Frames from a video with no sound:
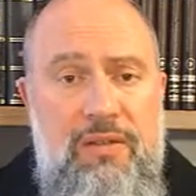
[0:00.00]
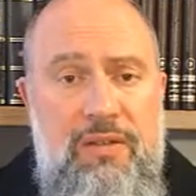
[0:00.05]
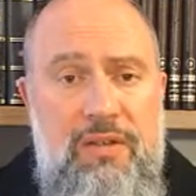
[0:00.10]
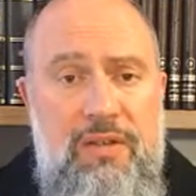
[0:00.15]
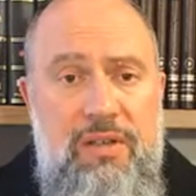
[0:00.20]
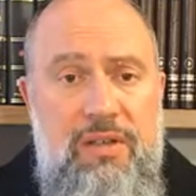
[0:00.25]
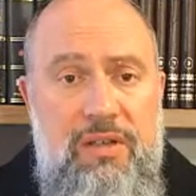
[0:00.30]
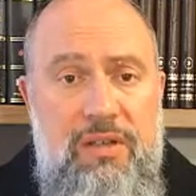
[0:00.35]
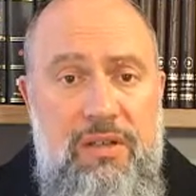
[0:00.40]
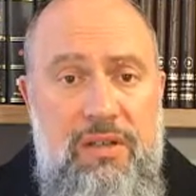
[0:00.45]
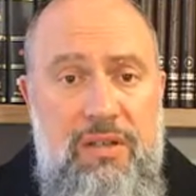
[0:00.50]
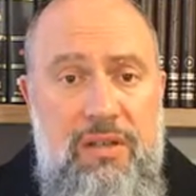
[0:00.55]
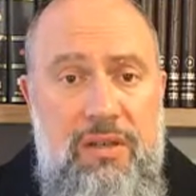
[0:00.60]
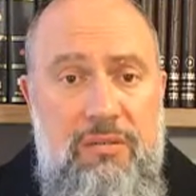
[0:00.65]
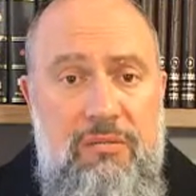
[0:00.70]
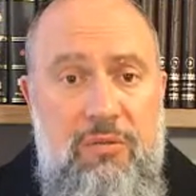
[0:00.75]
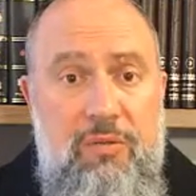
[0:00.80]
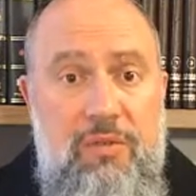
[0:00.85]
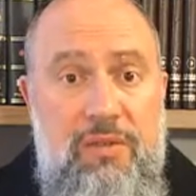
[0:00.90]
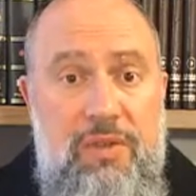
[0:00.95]
the
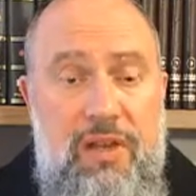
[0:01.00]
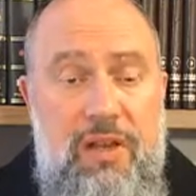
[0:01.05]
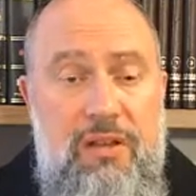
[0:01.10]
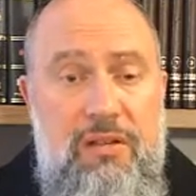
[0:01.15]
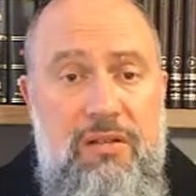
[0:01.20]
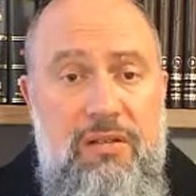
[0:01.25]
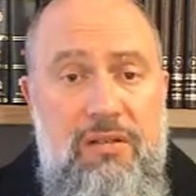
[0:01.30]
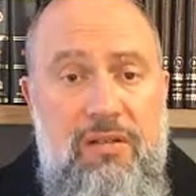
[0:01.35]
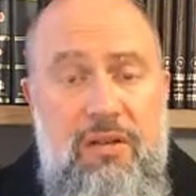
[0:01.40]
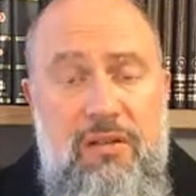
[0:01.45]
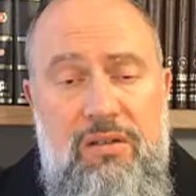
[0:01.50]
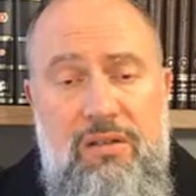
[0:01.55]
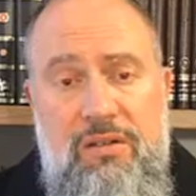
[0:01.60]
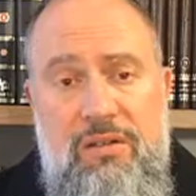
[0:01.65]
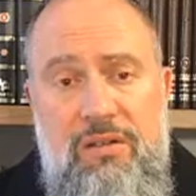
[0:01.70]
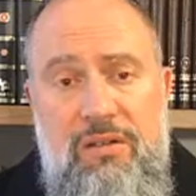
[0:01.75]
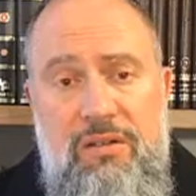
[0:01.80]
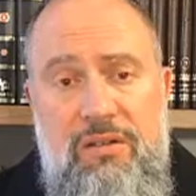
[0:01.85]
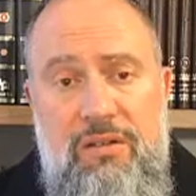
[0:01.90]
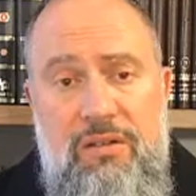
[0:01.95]
gimel without a dot in
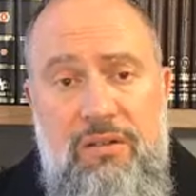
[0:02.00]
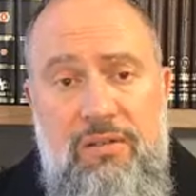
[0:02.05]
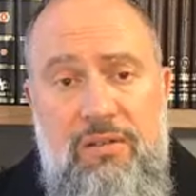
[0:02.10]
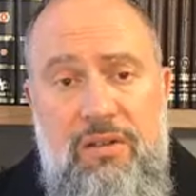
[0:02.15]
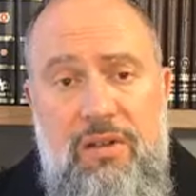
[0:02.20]
it,